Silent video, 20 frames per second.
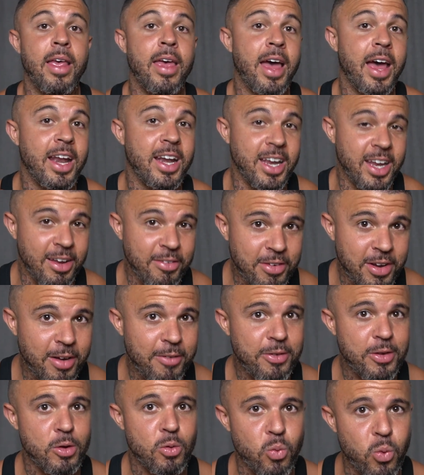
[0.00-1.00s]
And even
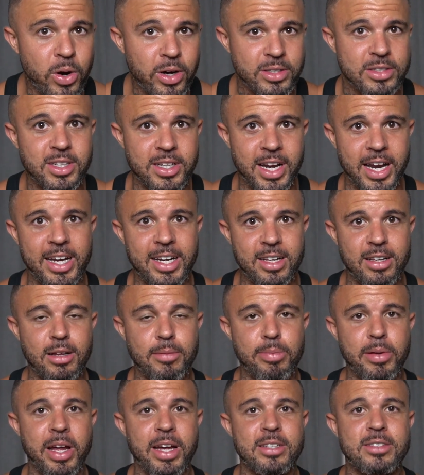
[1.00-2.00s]
if you were genetically
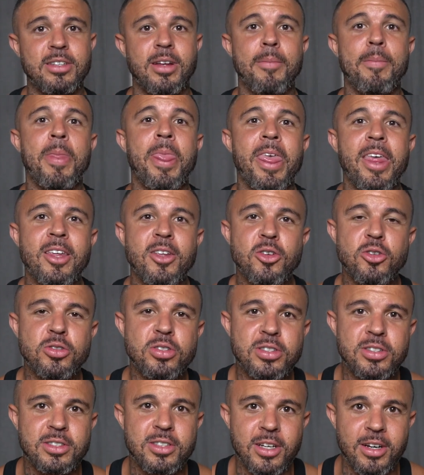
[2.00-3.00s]
blessed, you
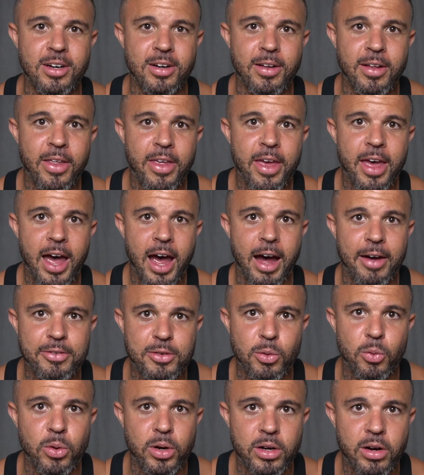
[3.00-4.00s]
still have to
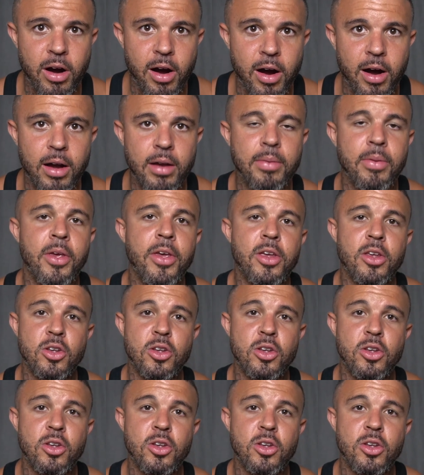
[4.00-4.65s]
work hard.